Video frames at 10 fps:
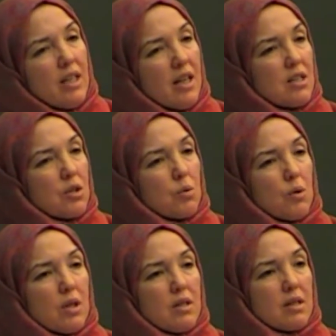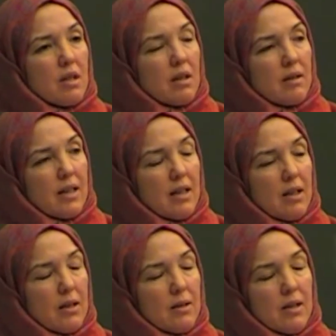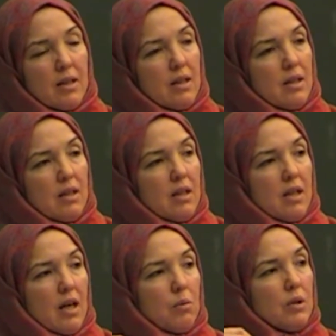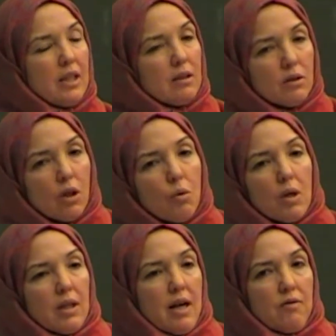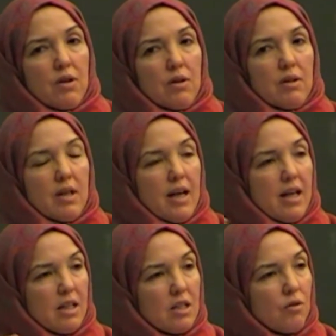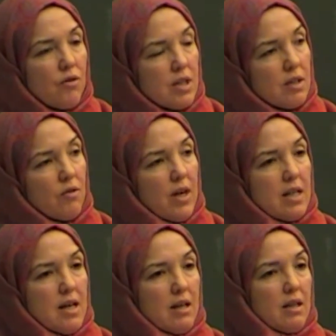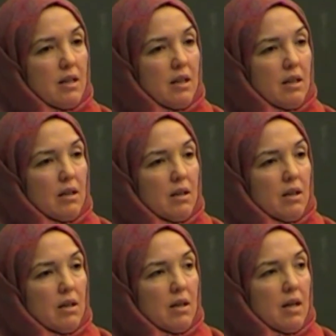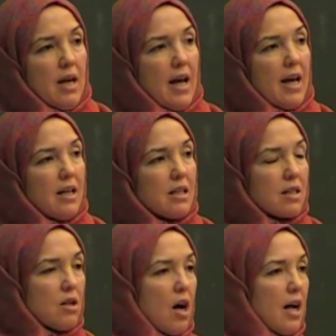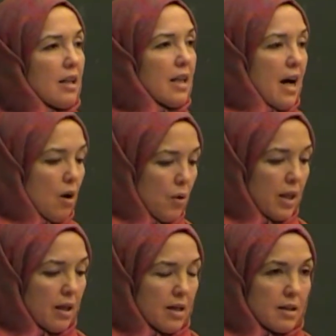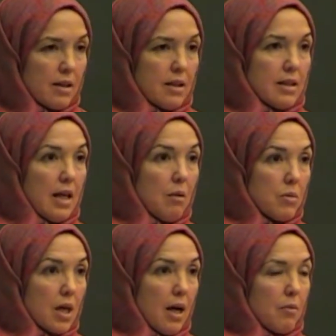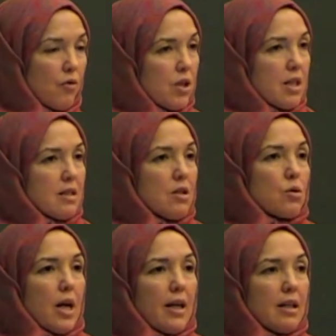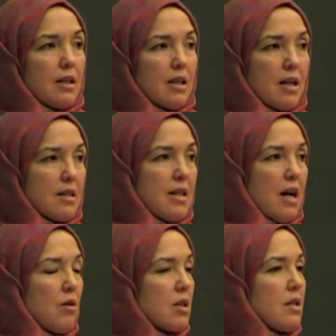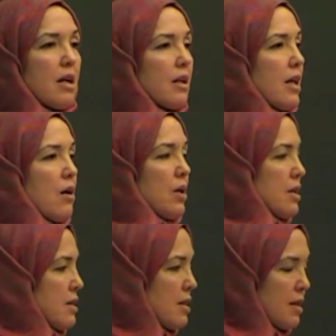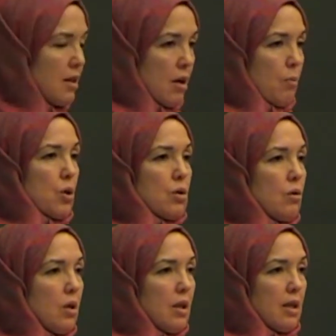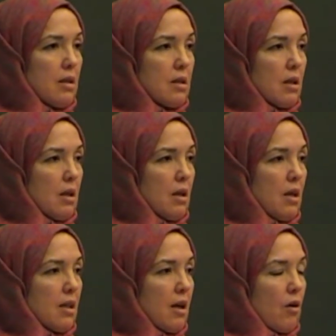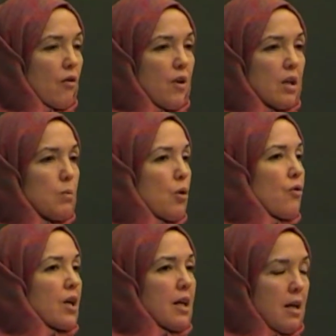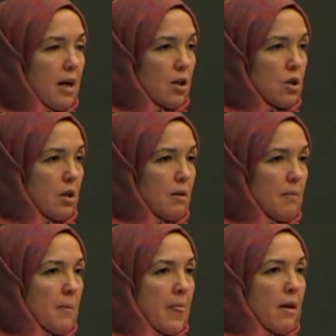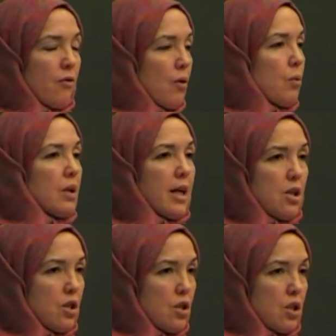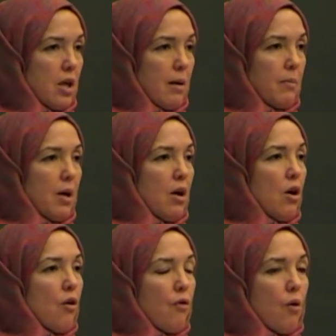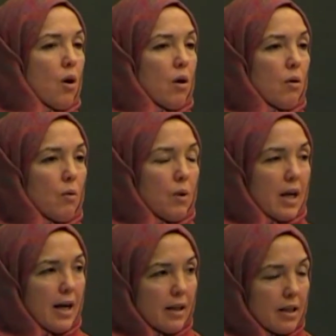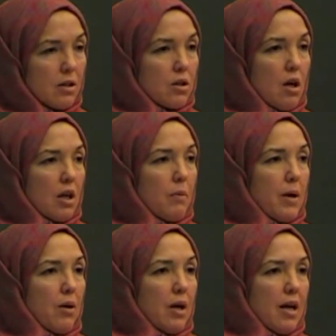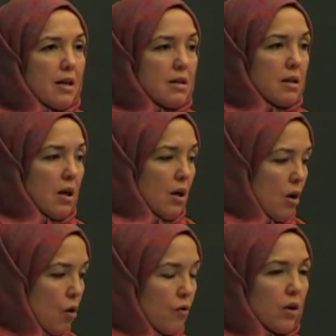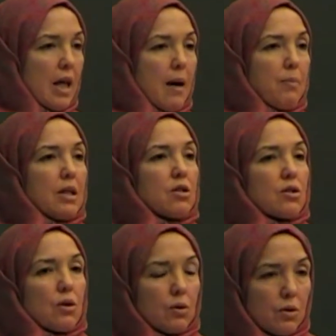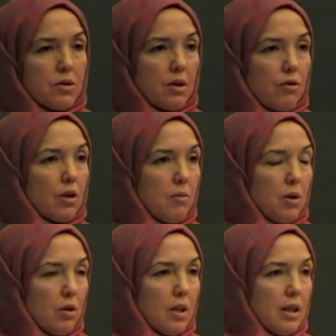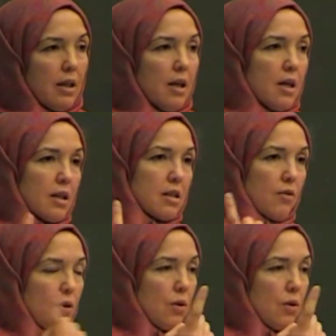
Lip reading: us towards a really lower level and a divisive identity. And it's not allowing us at the same time, if it doesn't drag us down, it's not allowing us to see the opportunities that are available for connection, for relationship, for what I like to talk about as overlapping circles of community. Because if